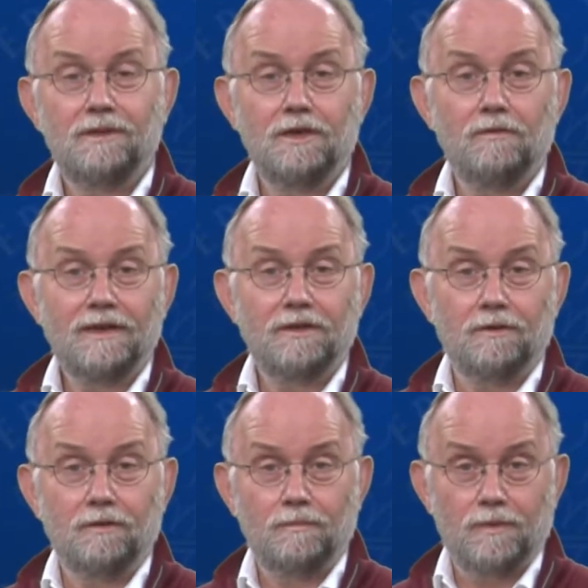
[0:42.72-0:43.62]
a
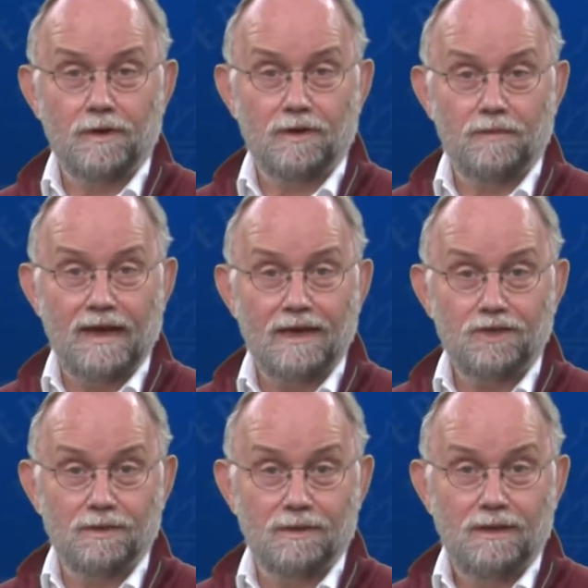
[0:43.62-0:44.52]
theoretical product
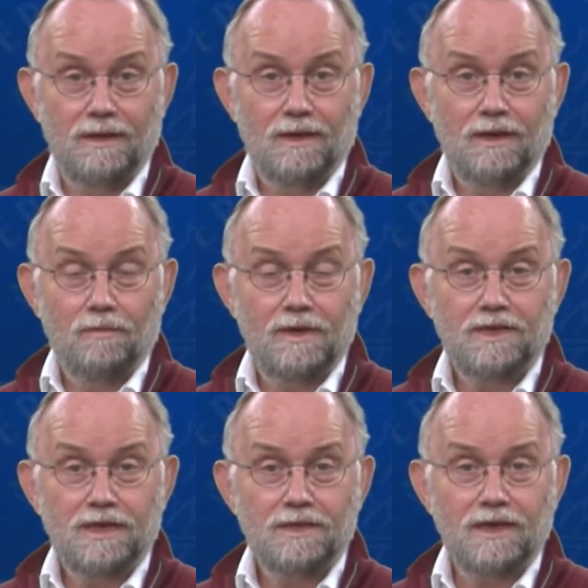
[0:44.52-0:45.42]
reaction, which
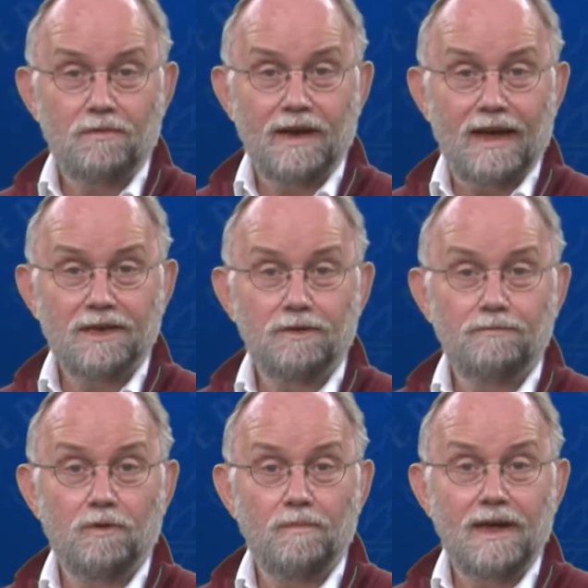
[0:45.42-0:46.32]
is a reaction
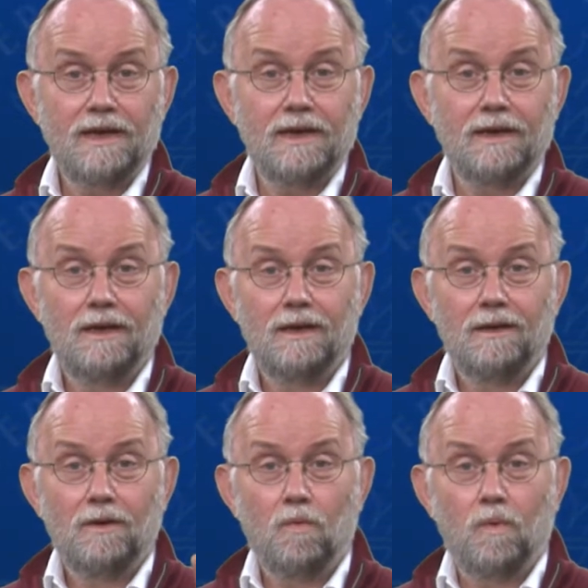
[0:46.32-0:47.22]
for making
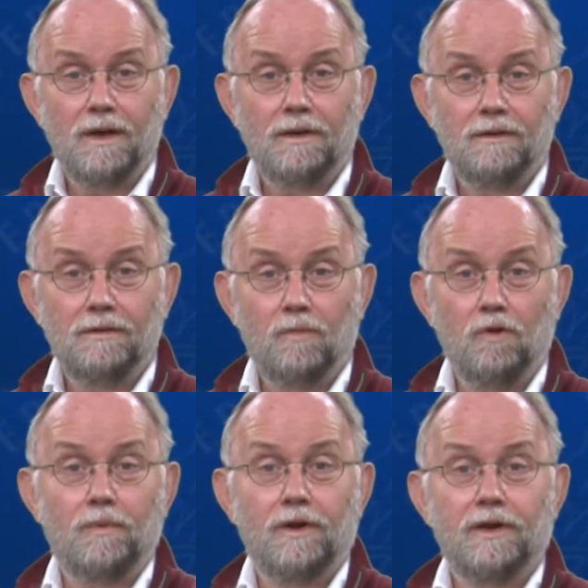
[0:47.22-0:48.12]
1
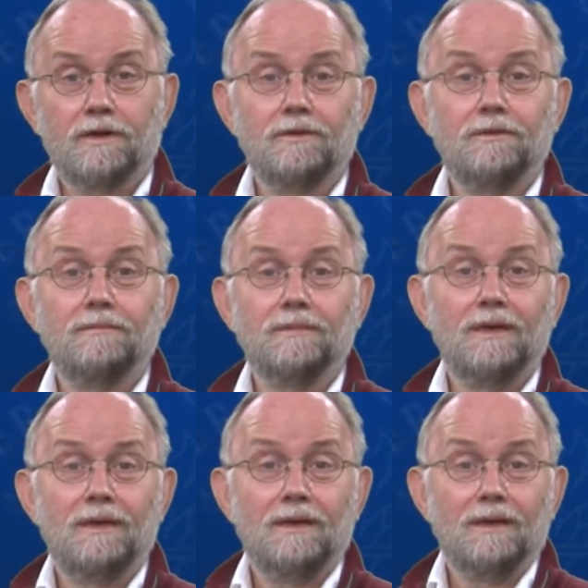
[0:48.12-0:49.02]
mole product.
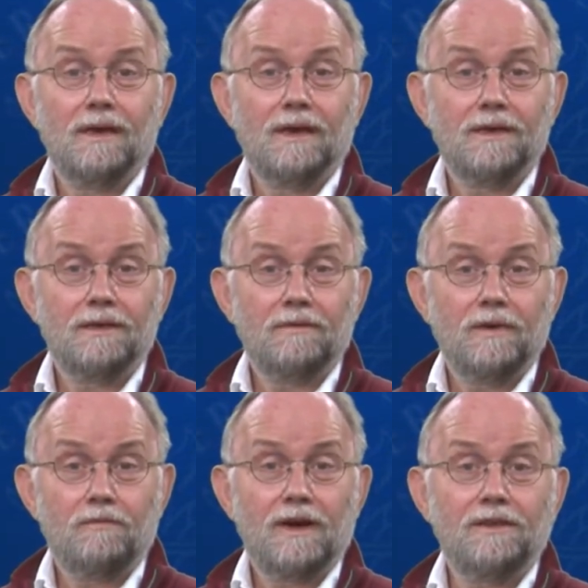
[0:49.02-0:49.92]
And
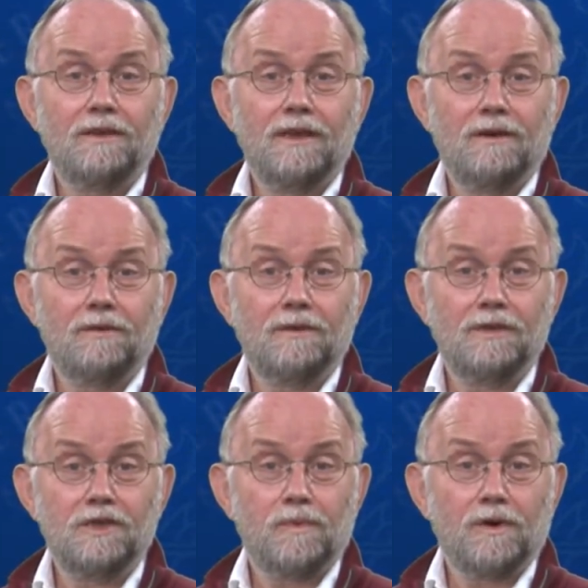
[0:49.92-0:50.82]
when writing down
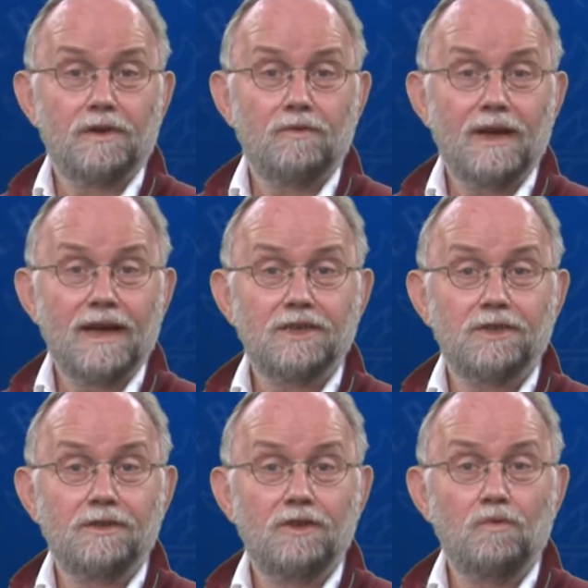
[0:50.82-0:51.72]
this product
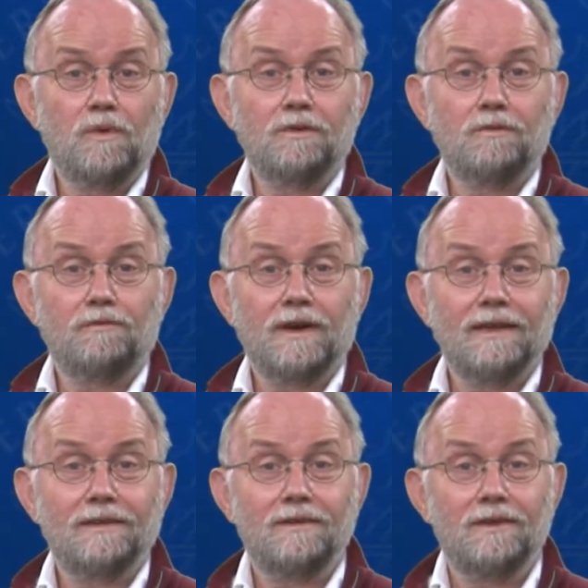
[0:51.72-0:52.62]
reaction, you want to
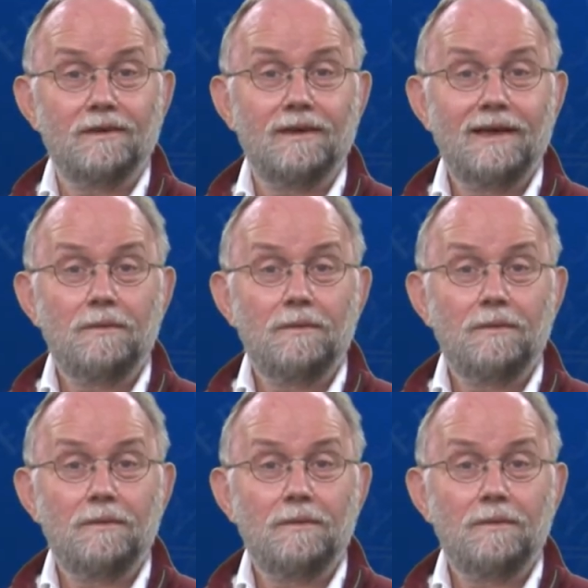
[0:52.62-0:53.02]
find the